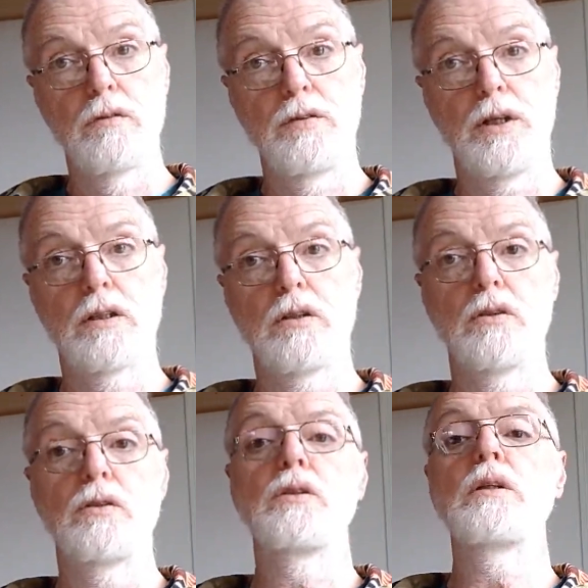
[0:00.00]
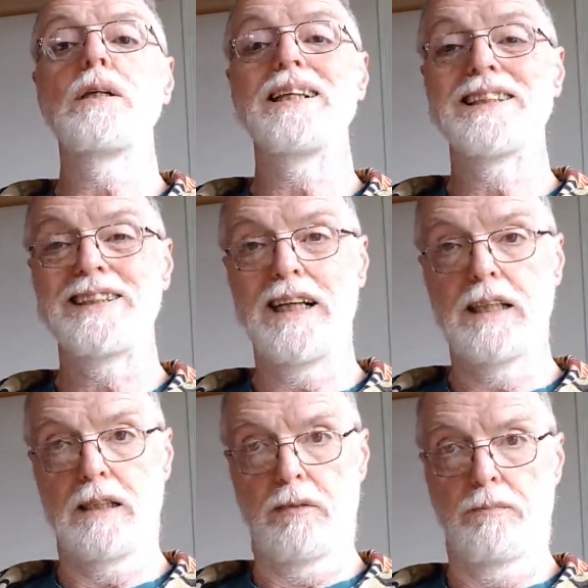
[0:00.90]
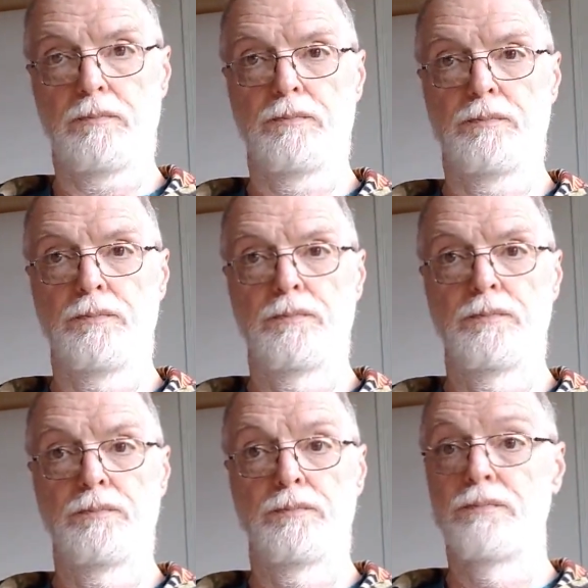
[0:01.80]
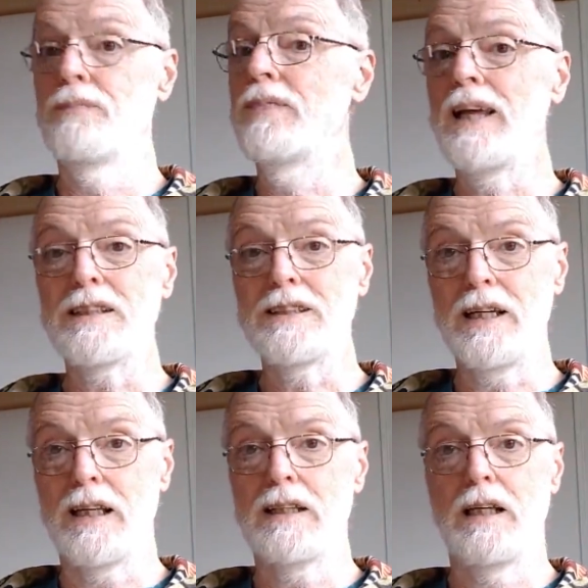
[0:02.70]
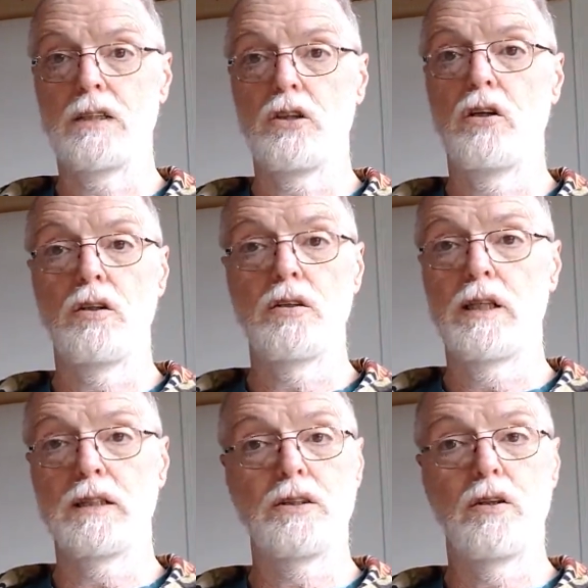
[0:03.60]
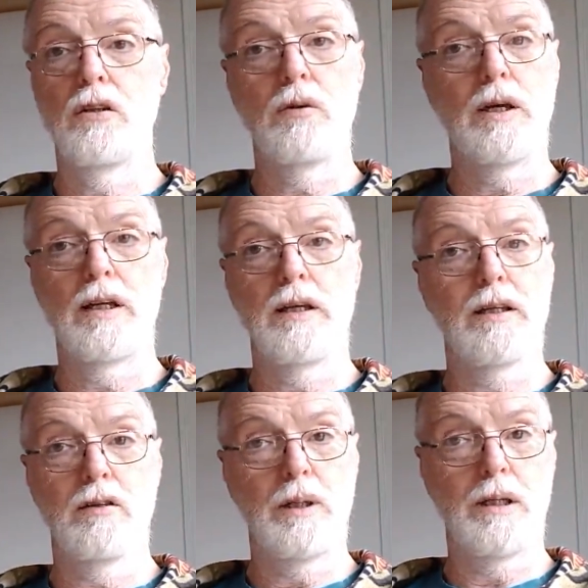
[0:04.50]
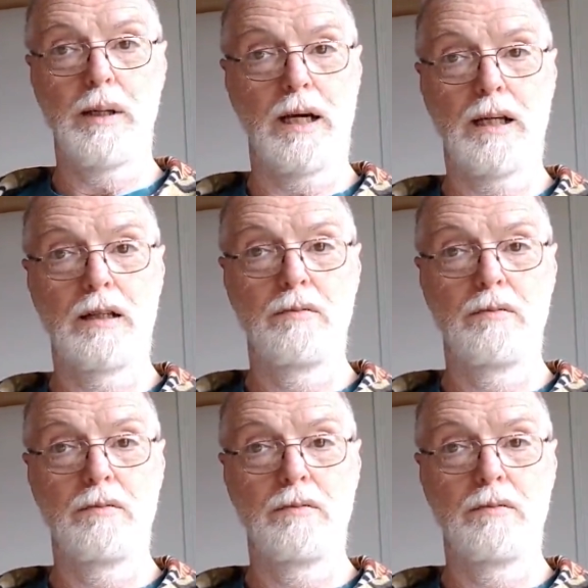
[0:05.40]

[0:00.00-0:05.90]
vehicles and selling them. That's it. That's all. That's the only way they can get their money back.